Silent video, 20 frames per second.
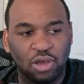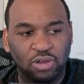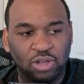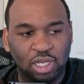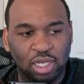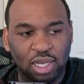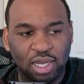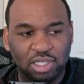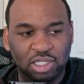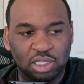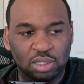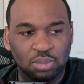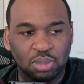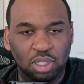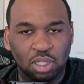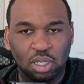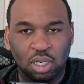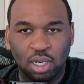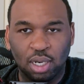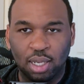the
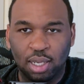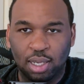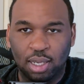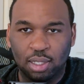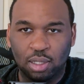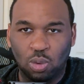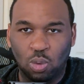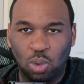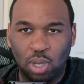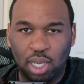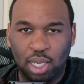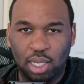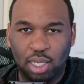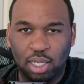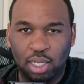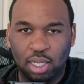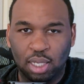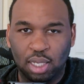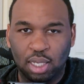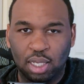customer in a
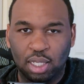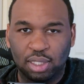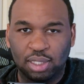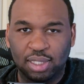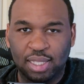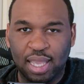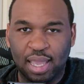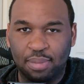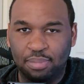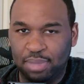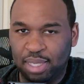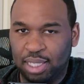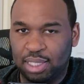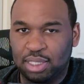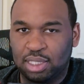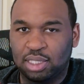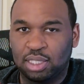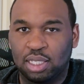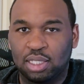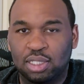way that makes
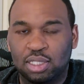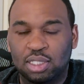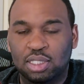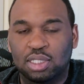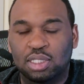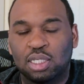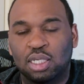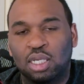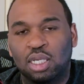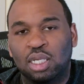sense.